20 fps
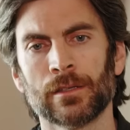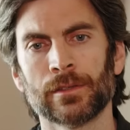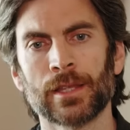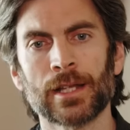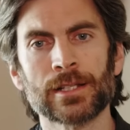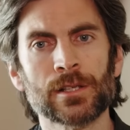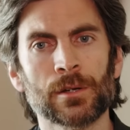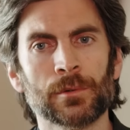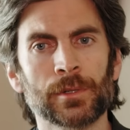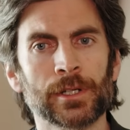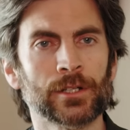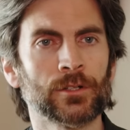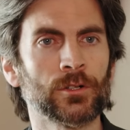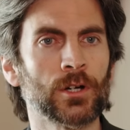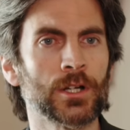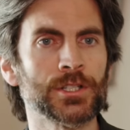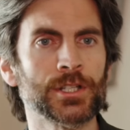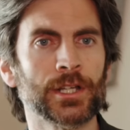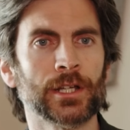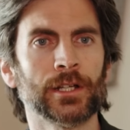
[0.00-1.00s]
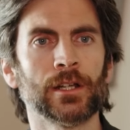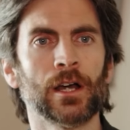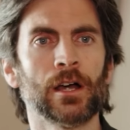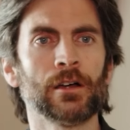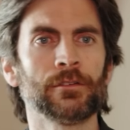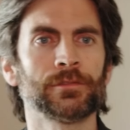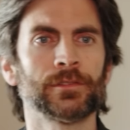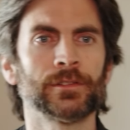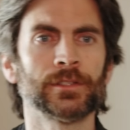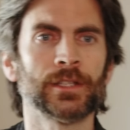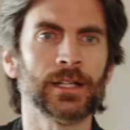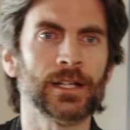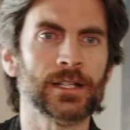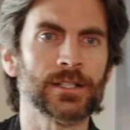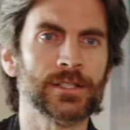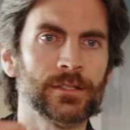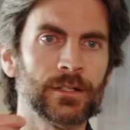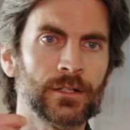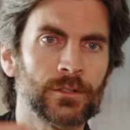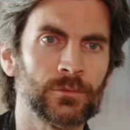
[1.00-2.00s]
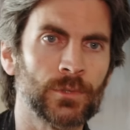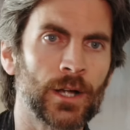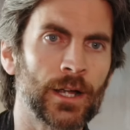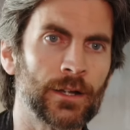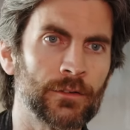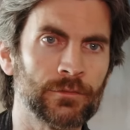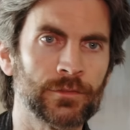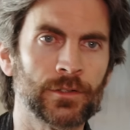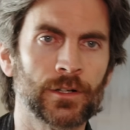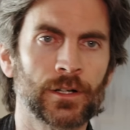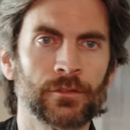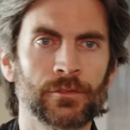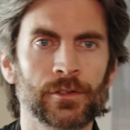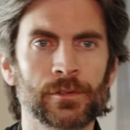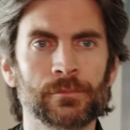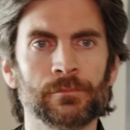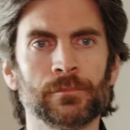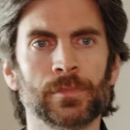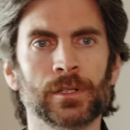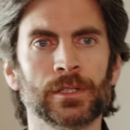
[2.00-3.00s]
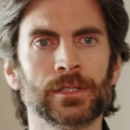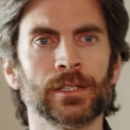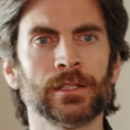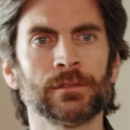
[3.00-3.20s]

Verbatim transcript: That's already crushing enough and that it's done right in front of him, but